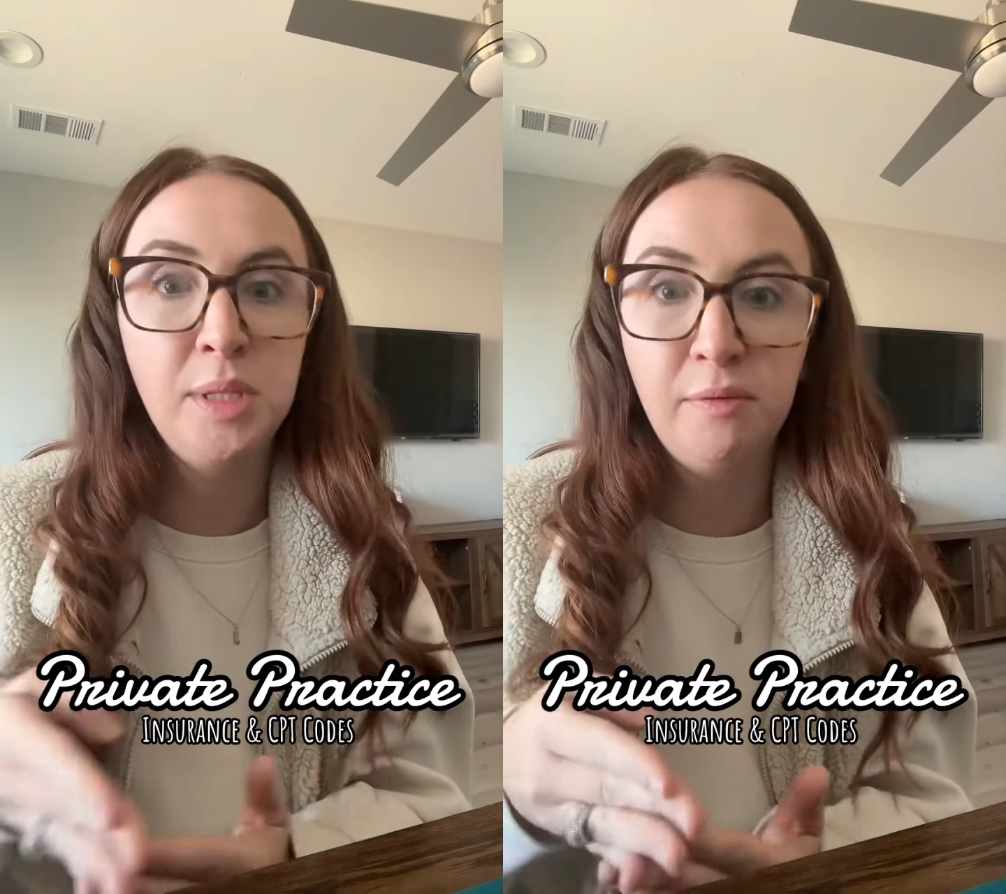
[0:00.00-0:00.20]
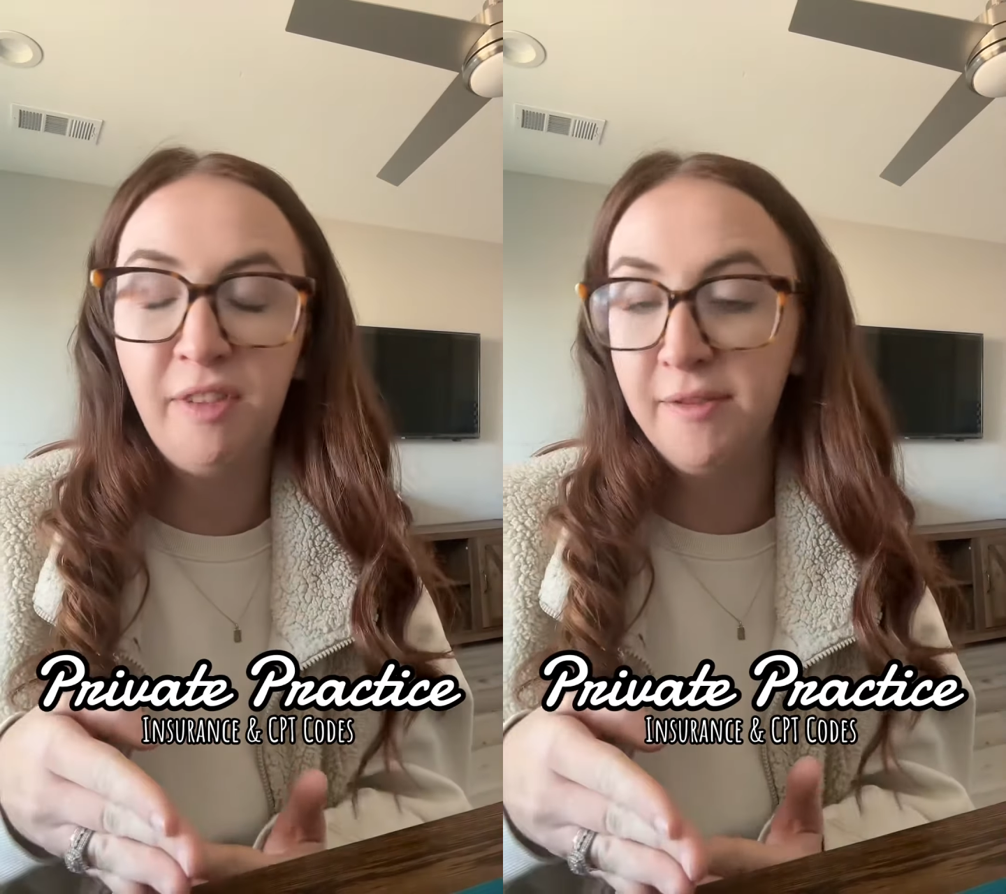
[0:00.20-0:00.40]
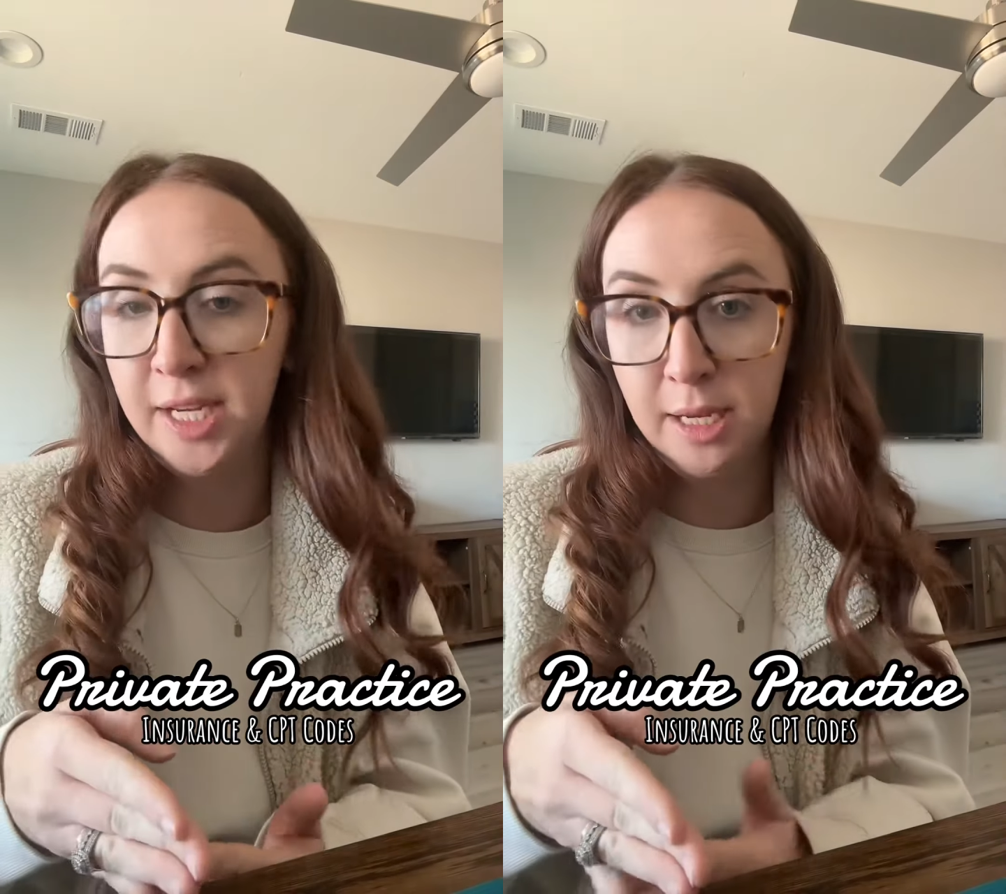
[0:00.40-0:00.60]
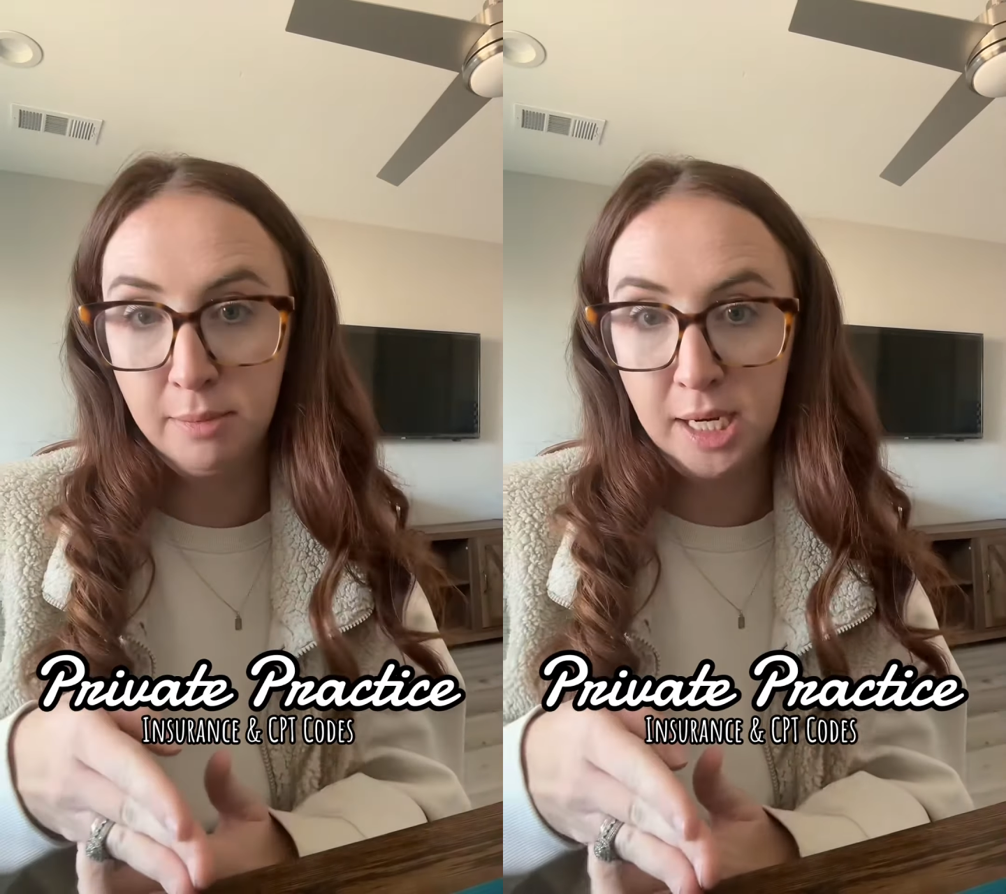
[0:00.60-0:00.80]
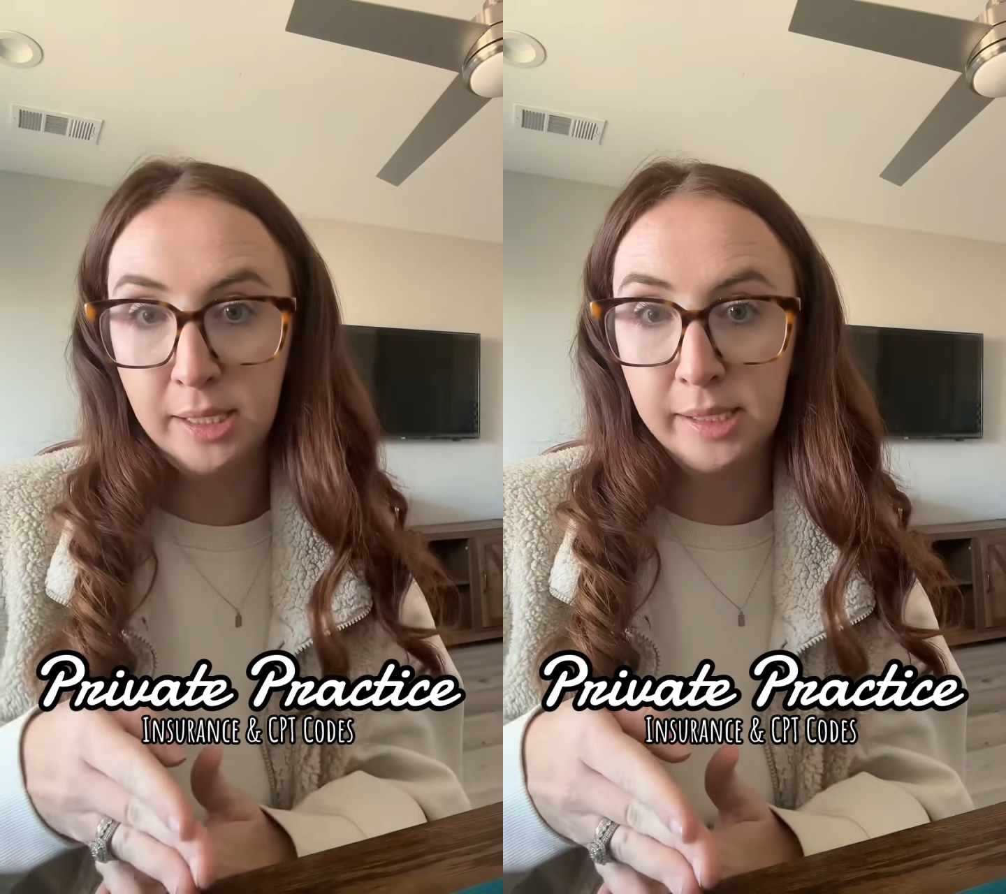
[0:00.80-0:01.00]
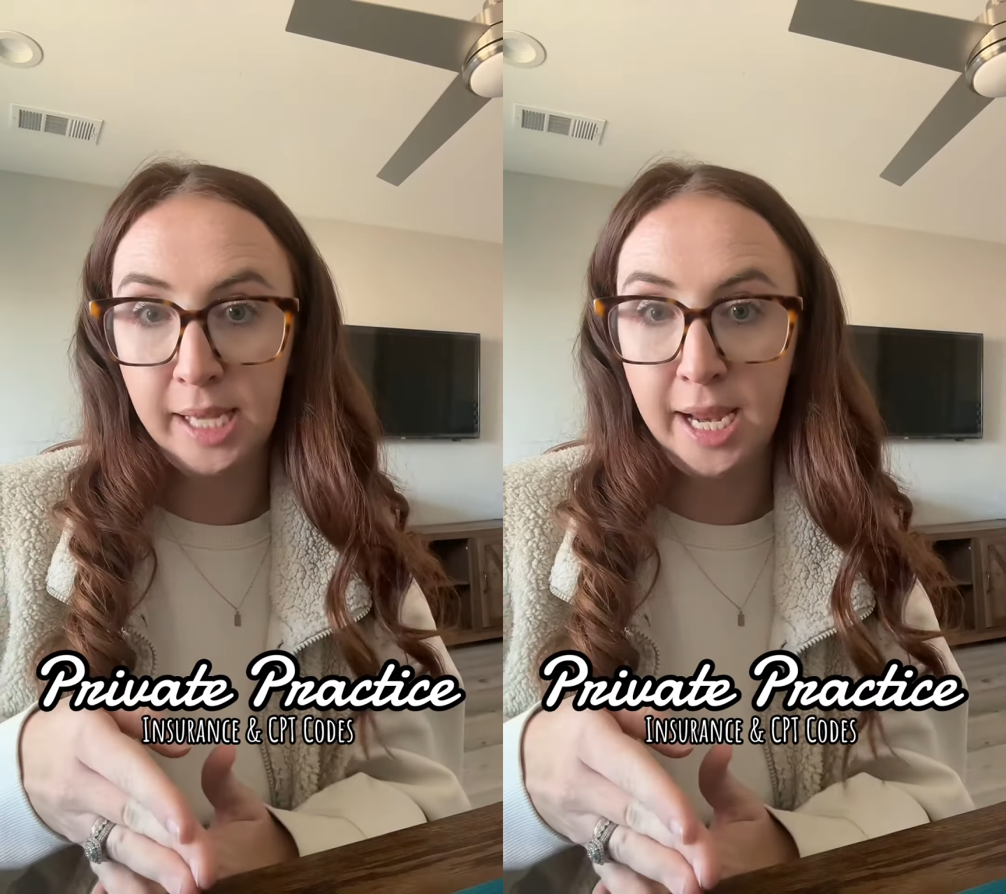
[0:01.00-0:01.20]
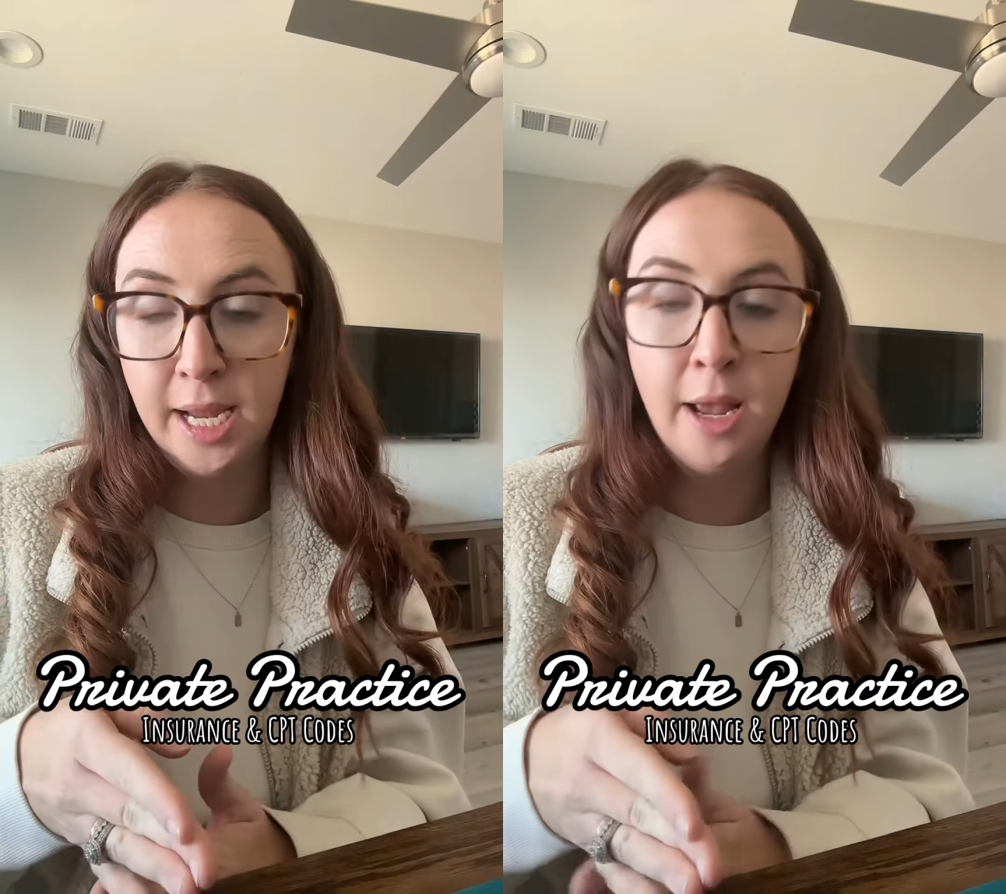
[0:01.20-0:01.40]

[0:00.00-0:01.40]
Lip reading: 15 minutes late,